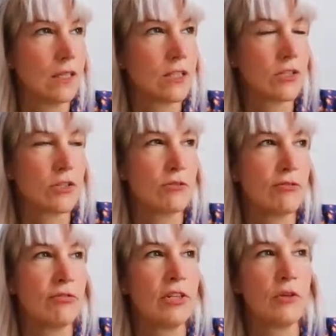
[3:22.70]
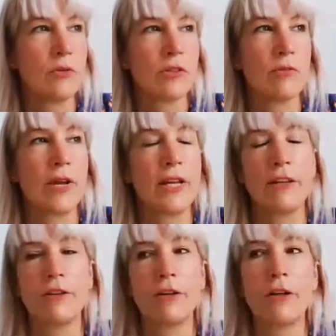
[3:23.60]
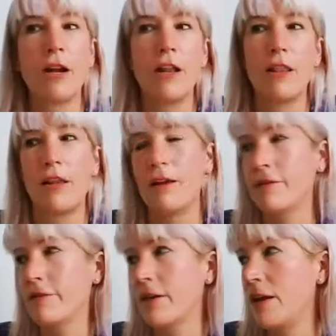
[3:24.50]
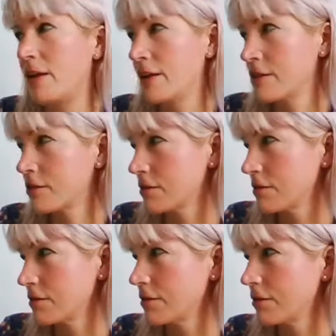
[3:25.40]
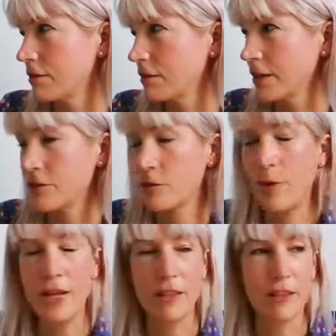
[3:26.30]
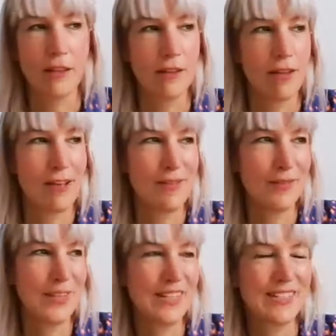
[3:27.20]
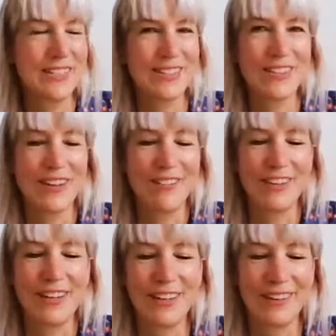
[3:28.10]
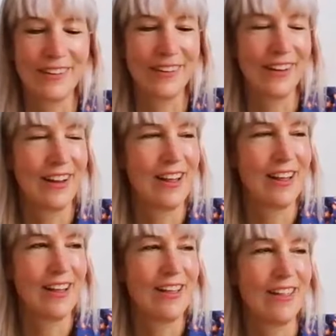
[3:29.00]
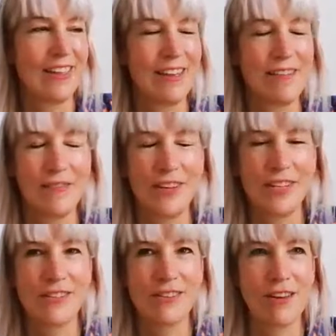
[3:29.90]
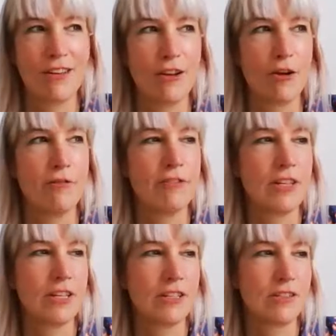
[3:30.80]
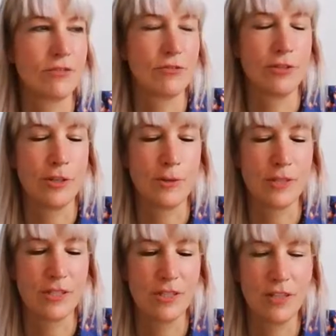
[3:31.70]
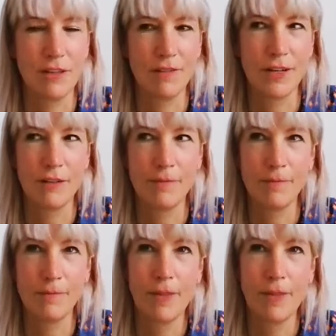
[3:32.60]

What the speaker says: it doesn't fit in with regular life? And that's right, because it's not regular life and it's not of this frequency, right?